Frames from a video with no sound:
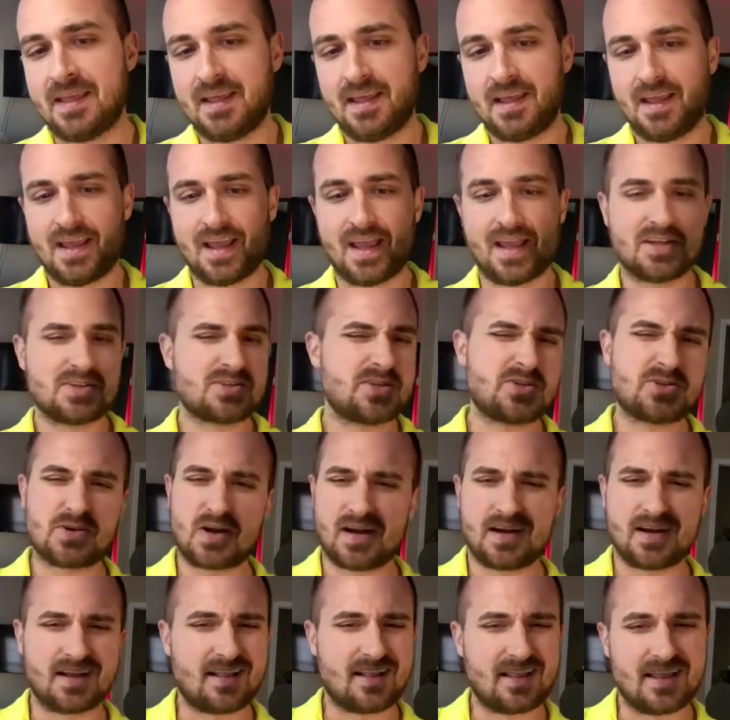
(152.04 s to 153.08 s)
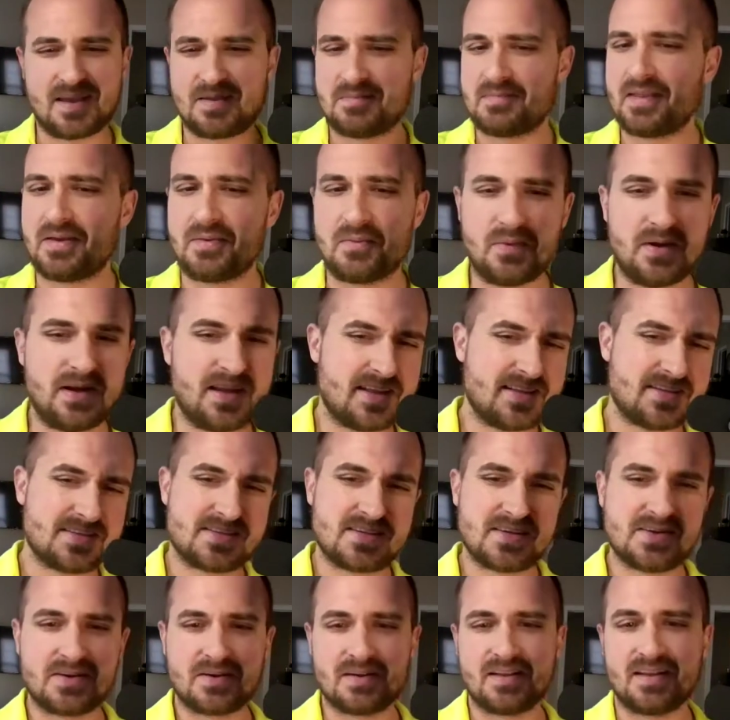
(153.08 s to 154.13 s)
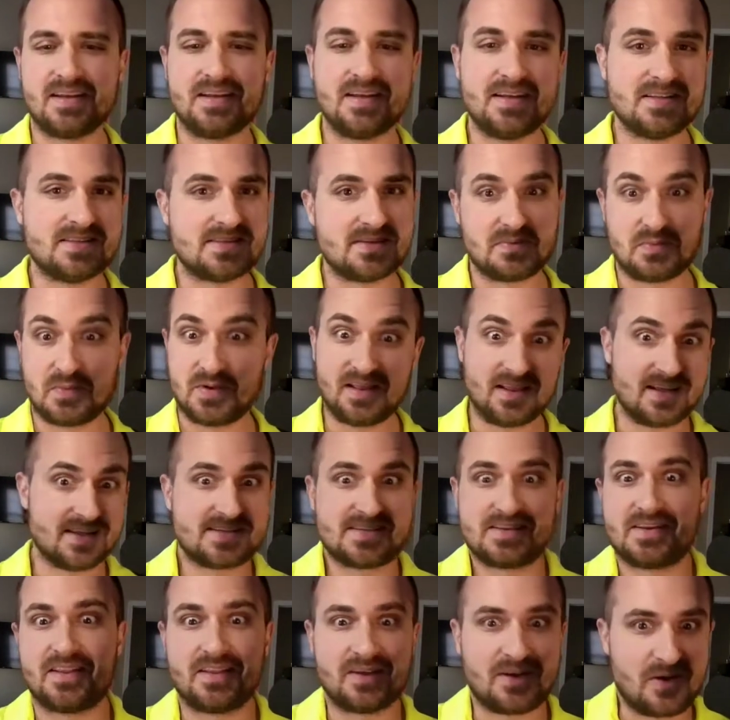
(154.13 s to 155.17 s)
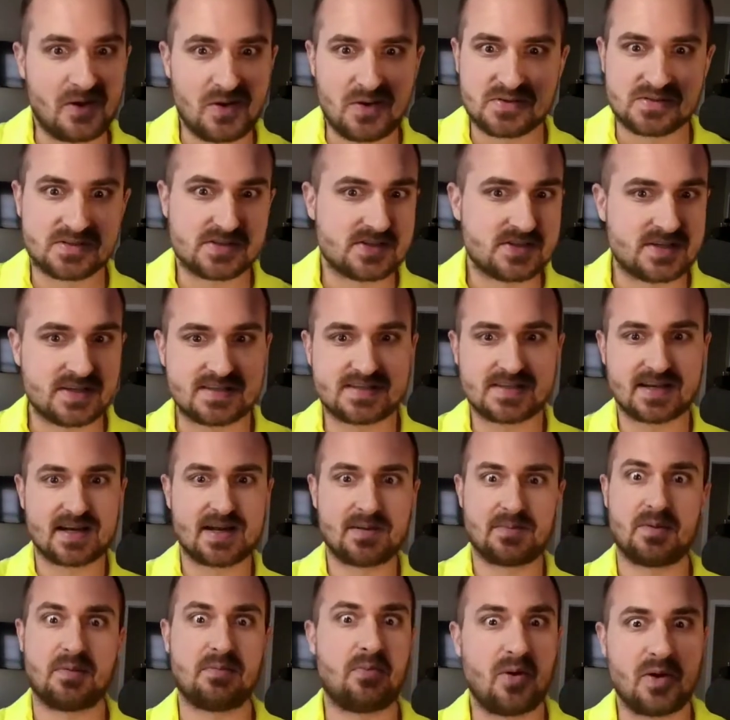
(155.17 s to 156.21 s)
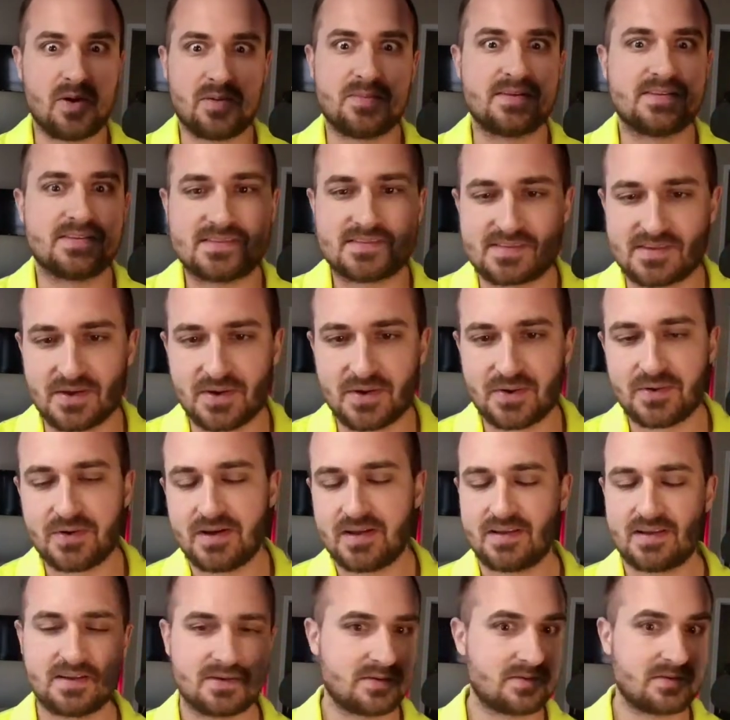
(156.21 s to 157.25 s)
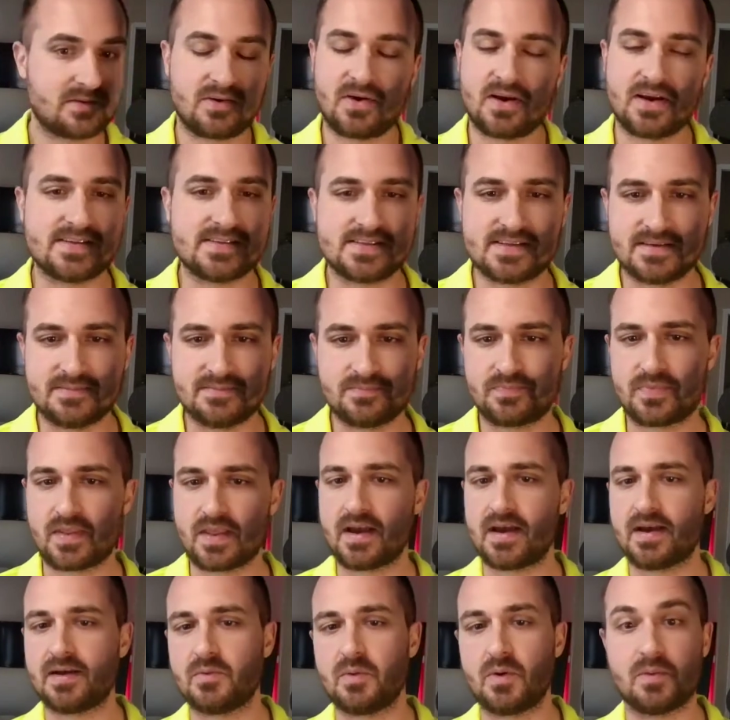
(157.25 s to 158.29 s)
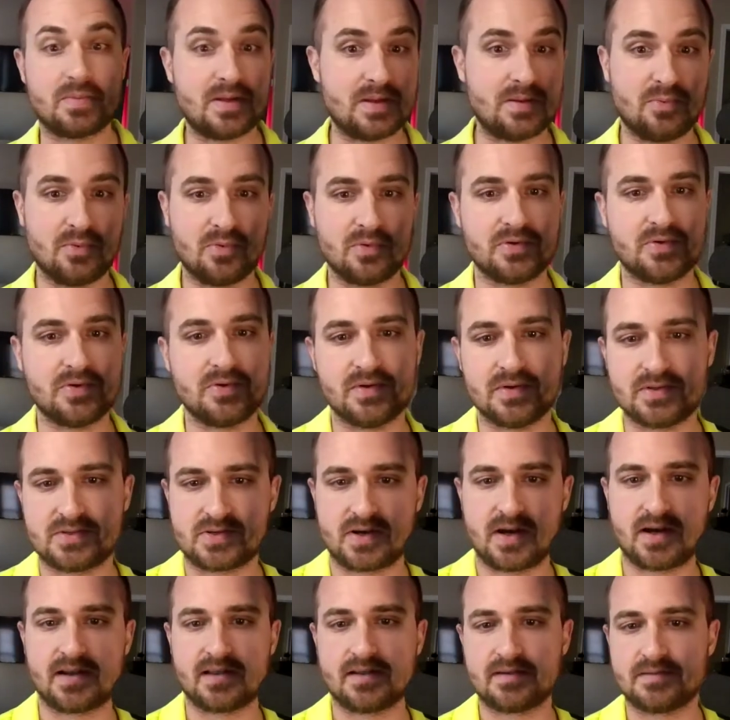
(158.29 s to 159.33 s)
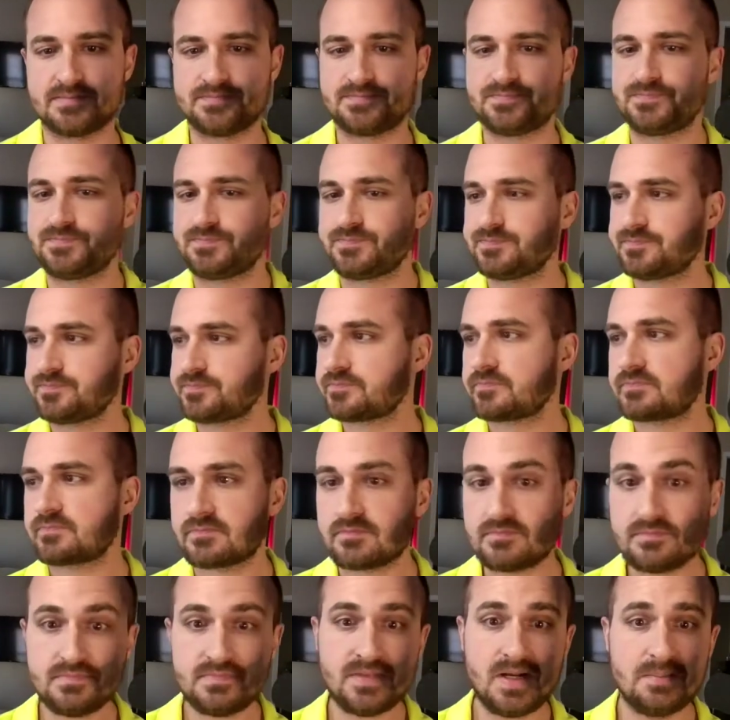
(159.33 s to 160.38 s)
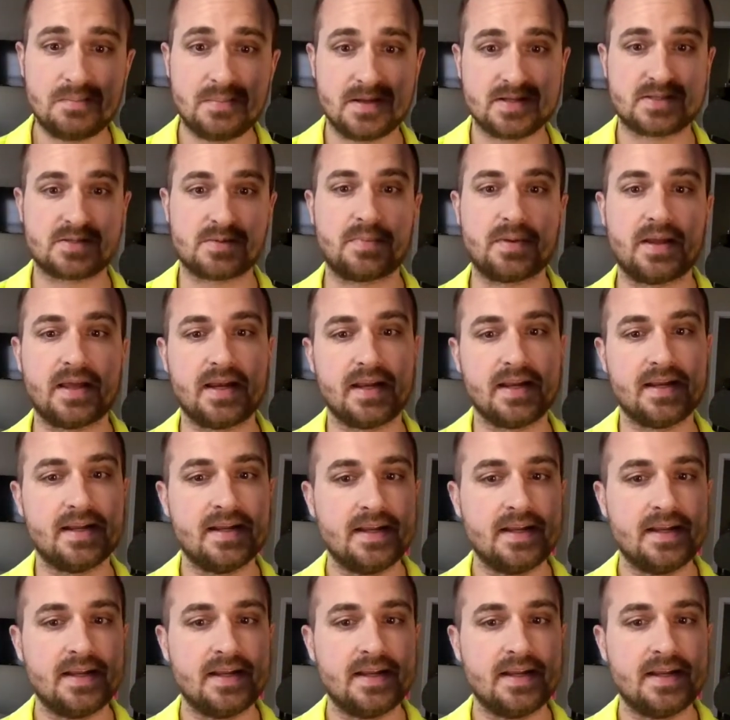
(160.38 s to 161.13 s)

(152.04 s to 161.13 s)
And she tried to claim that we didn't send her leads, and we listened to the calls, and she set up appointments. So crazy what people would do to try to pinch a penny,